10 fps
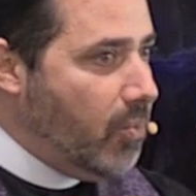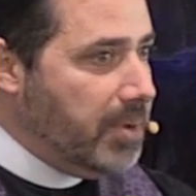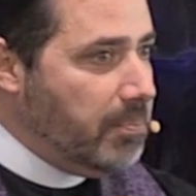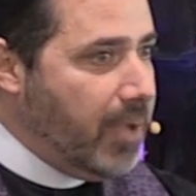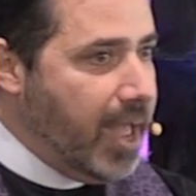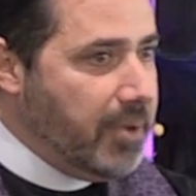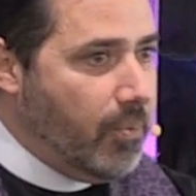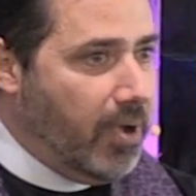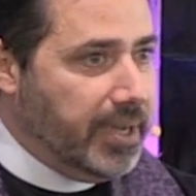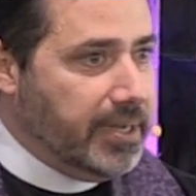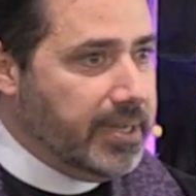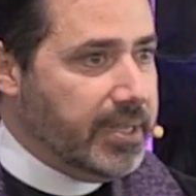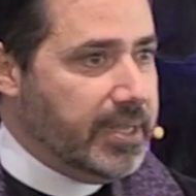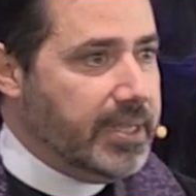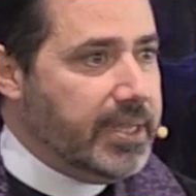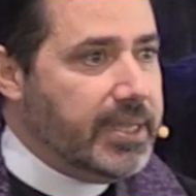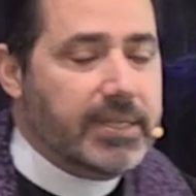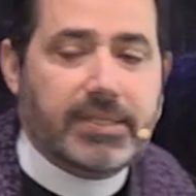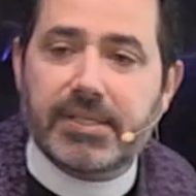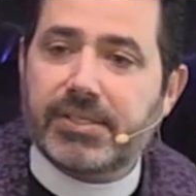one by one
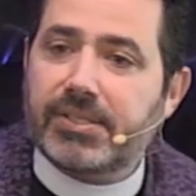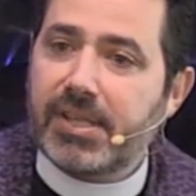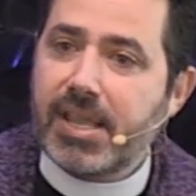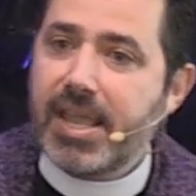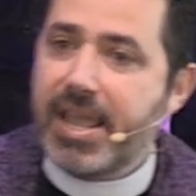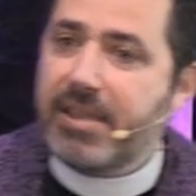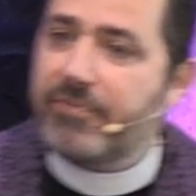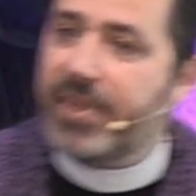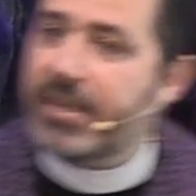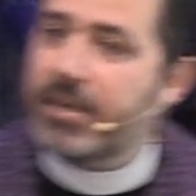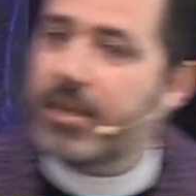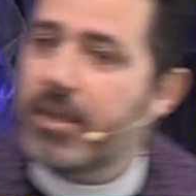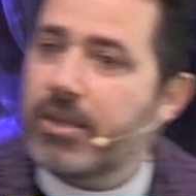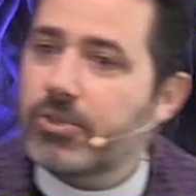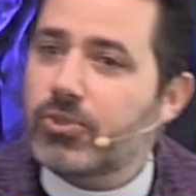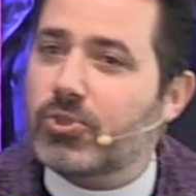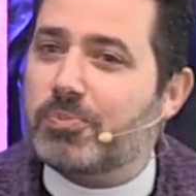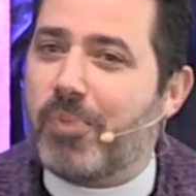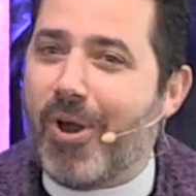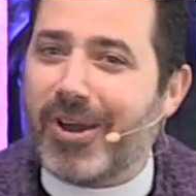to see if it
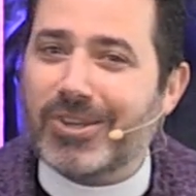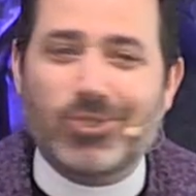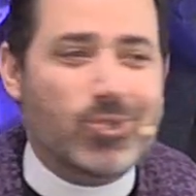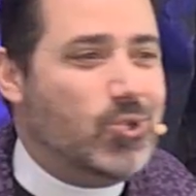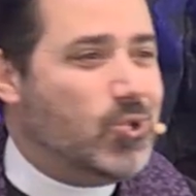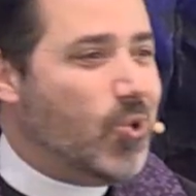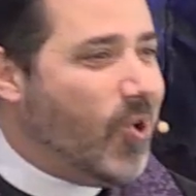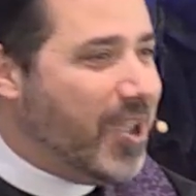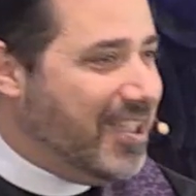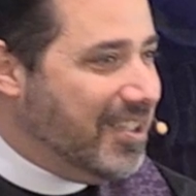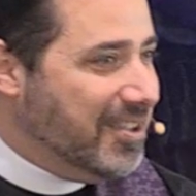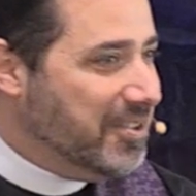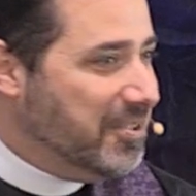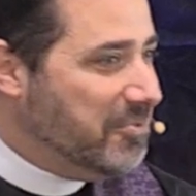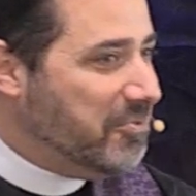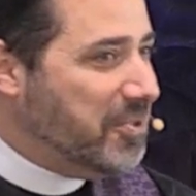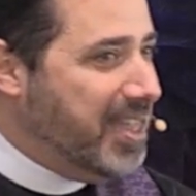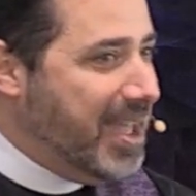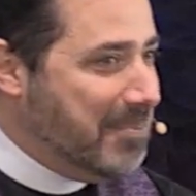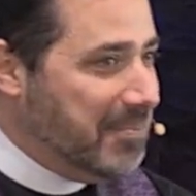sparks joy for
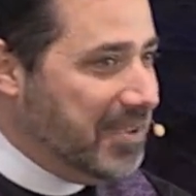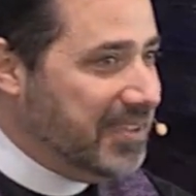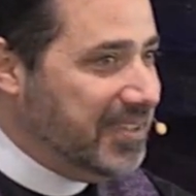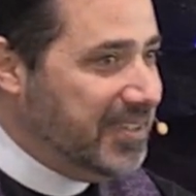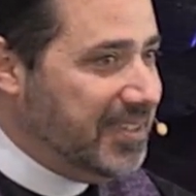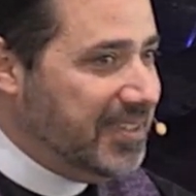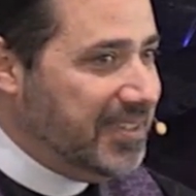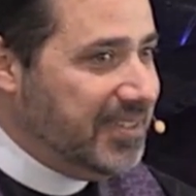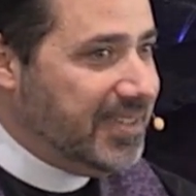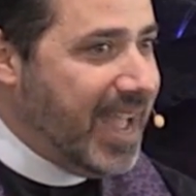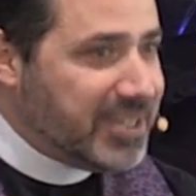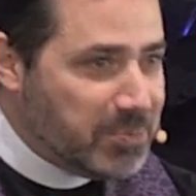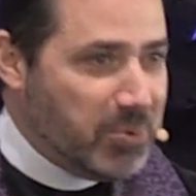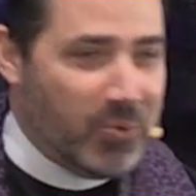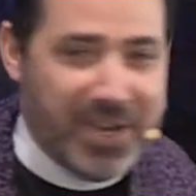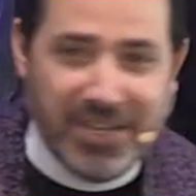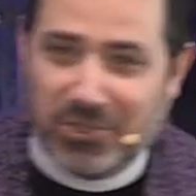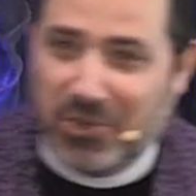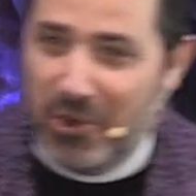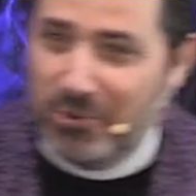them. That's Marie's
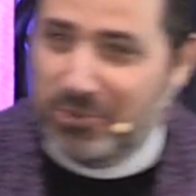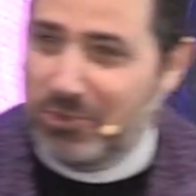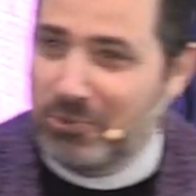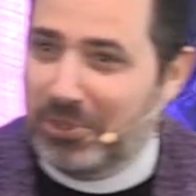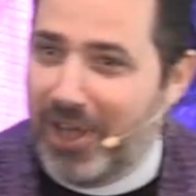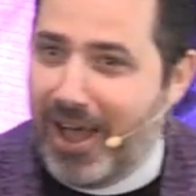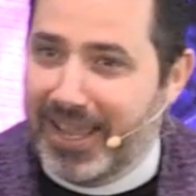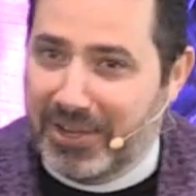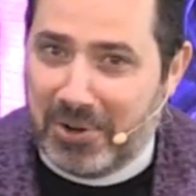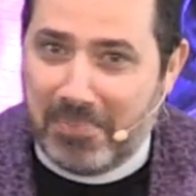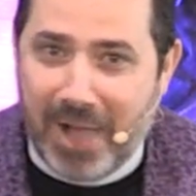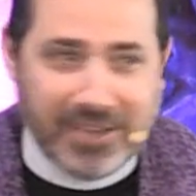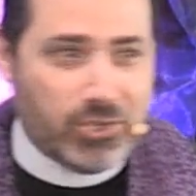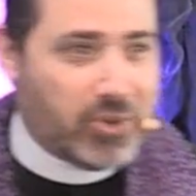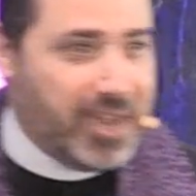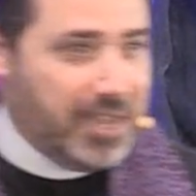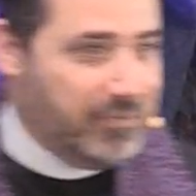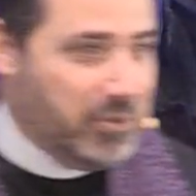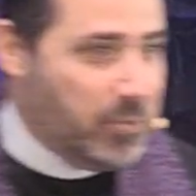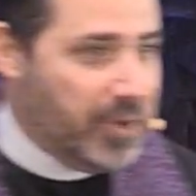go-to line, her mantra, if
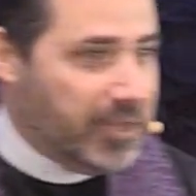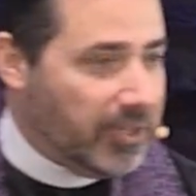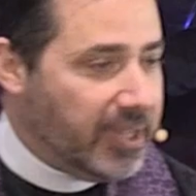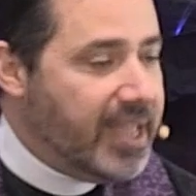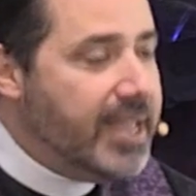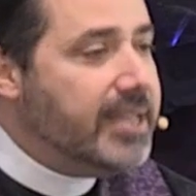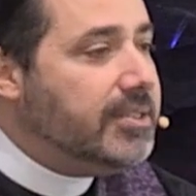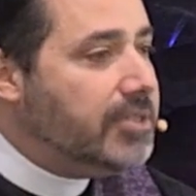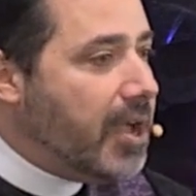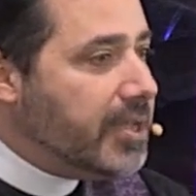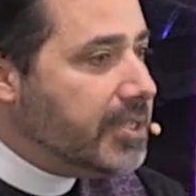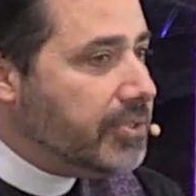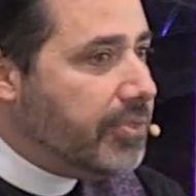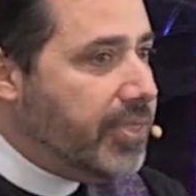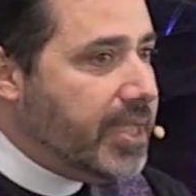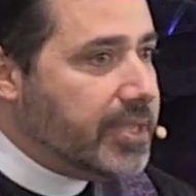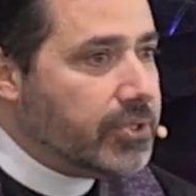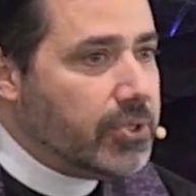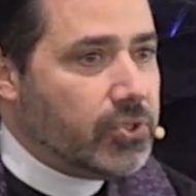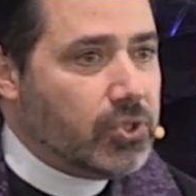you will. Does
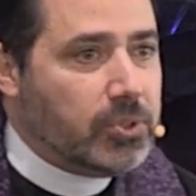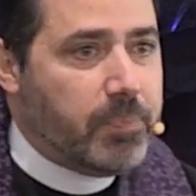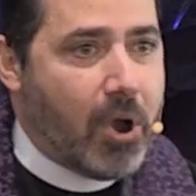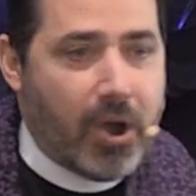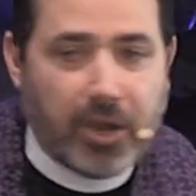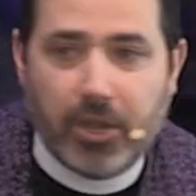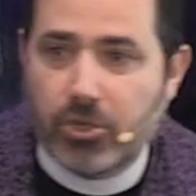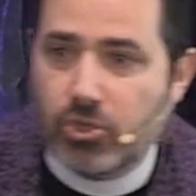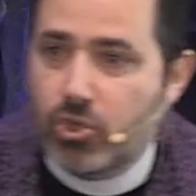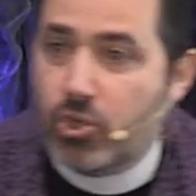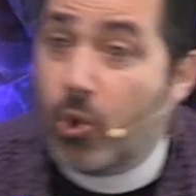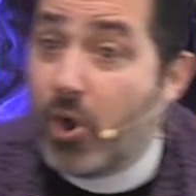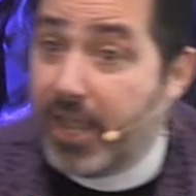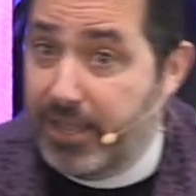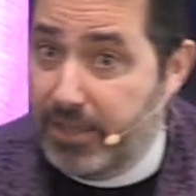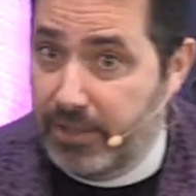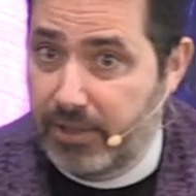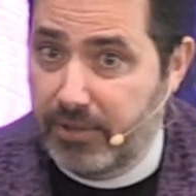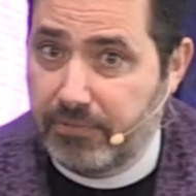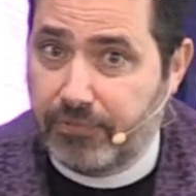this spark joy
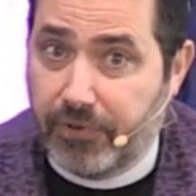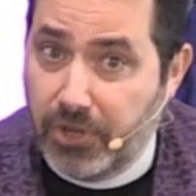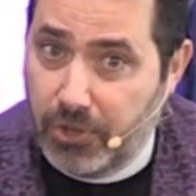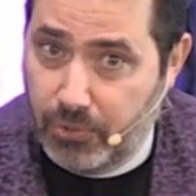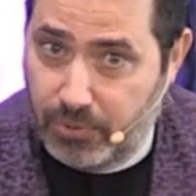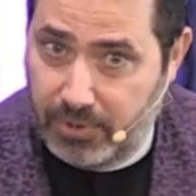for you?